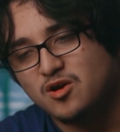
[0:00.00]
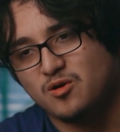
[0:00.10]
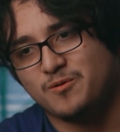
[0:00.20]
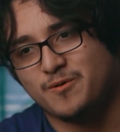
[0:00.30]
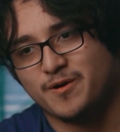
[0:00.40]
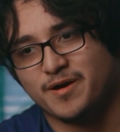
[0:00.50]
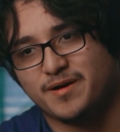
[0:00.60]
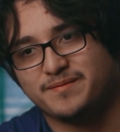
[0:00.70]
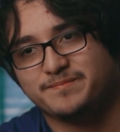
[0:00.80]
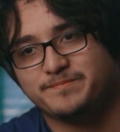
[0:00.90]

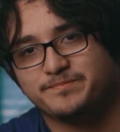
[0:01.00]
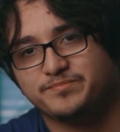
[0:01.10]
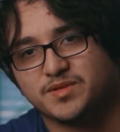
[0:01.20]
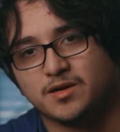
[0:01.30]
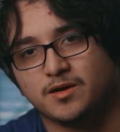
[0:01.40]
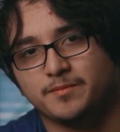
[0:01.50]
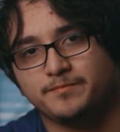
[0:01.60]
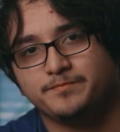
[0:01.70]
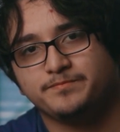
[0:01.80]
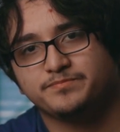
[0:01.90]
or
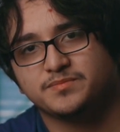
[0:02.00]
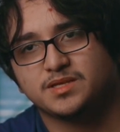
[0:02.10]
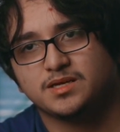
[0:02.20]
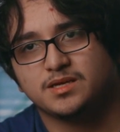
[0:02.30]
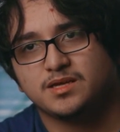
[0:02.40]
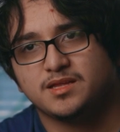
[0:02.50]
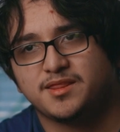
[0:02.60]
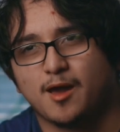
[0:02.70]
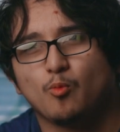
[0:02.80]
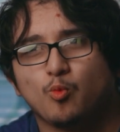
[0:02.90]

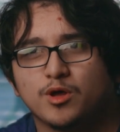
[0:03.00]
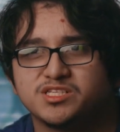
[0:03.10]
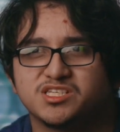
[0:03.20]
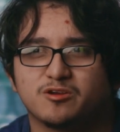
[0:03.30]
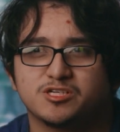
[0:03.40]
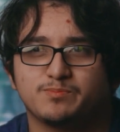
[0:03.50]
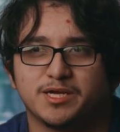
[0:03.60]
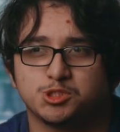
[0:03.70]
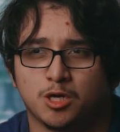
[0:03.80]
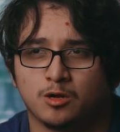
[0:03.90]
that one series by
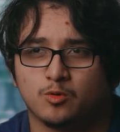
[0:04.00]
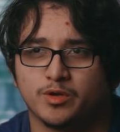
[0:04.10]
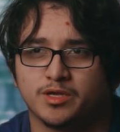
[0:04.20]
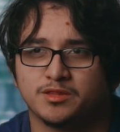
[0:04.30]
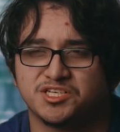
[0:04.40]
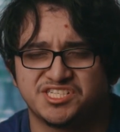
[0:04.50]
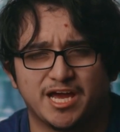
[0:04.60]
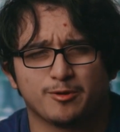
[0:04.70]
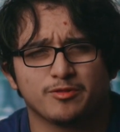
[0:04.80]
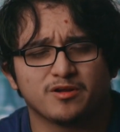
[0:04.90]
John Gwynne, The
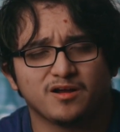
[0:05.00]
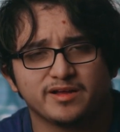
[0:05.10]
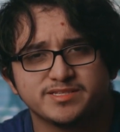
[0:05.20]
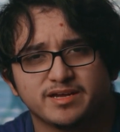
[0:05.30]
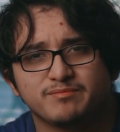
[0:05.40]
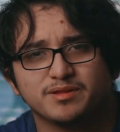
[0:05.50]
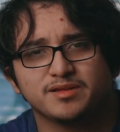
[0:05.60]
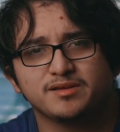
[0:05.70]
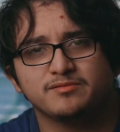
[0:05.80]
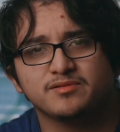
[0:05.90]
Shadow of the Gods, I
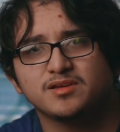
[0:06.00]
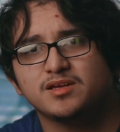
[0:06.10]
believe.